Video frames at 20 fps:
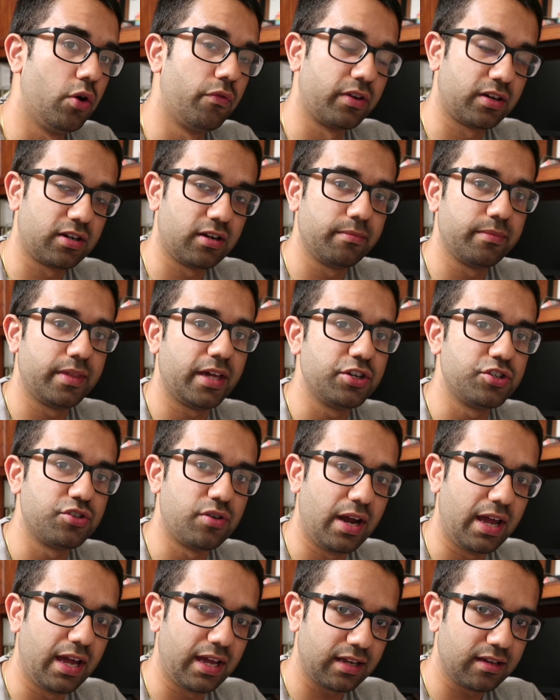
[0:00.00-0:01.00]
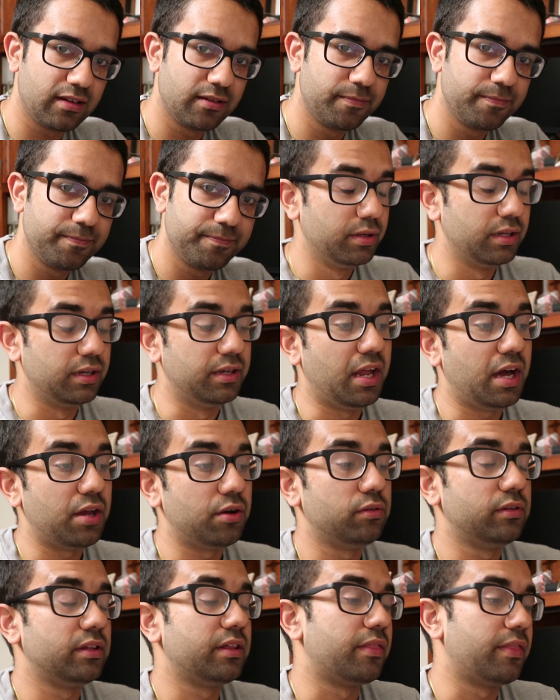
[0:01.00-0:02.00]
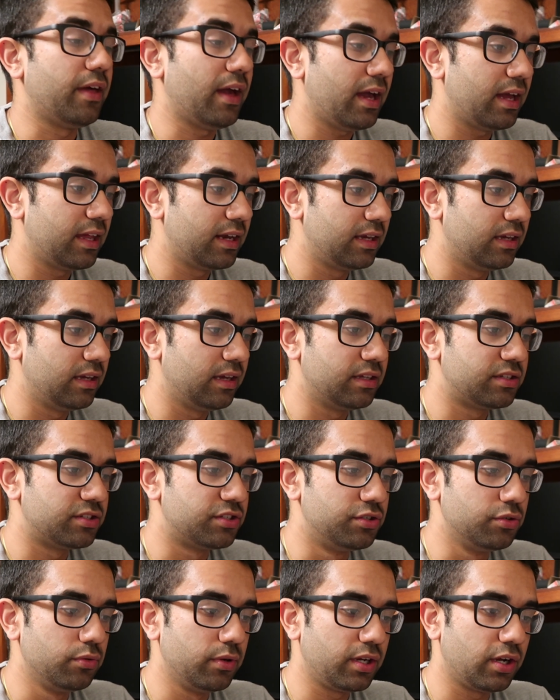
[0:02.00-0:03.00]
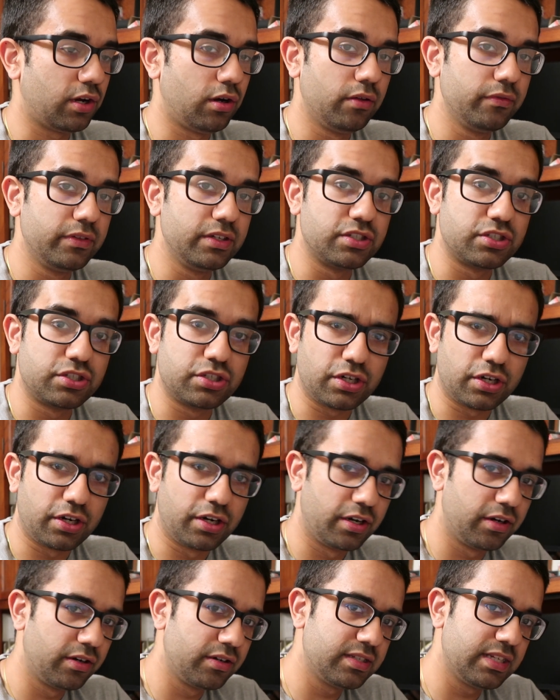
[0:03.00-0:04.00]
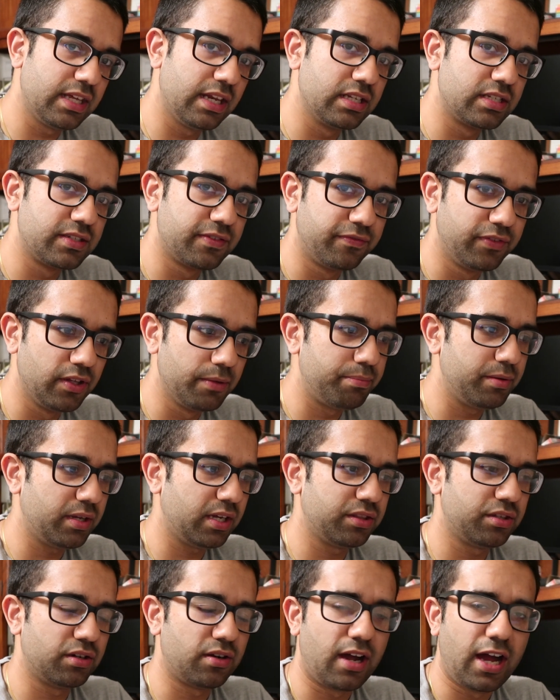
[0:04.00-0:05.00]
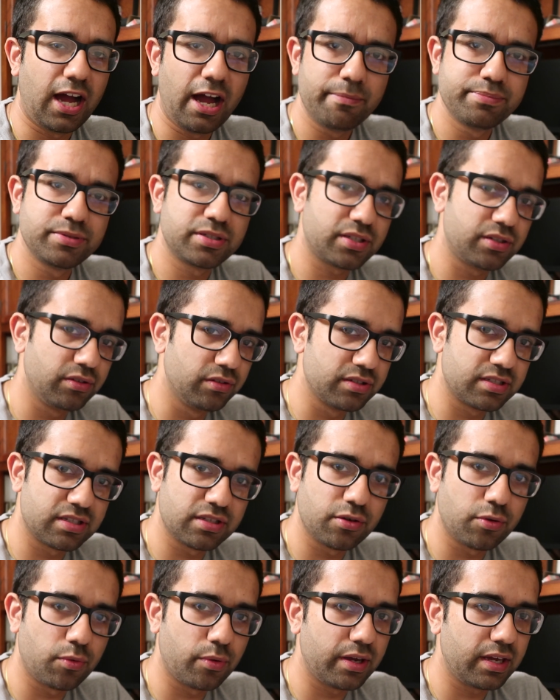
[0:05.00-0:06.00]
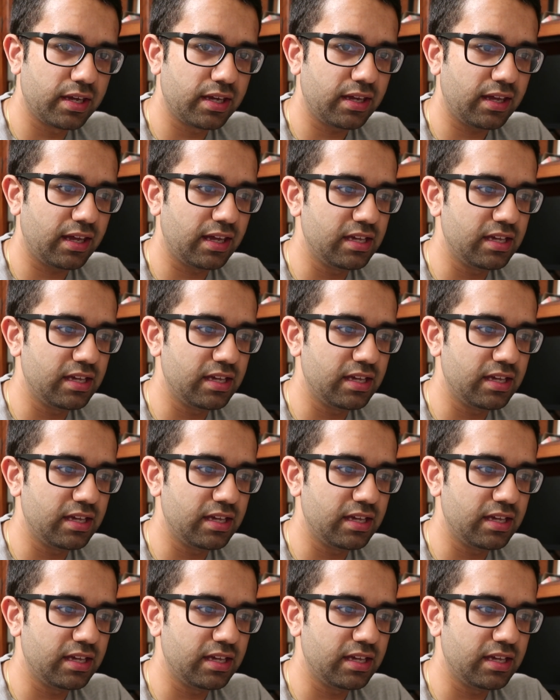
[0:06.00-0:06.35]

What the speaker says: overcome that drag. But not only that, it's doing all these turns and it's flipping and there are obstacles in the way.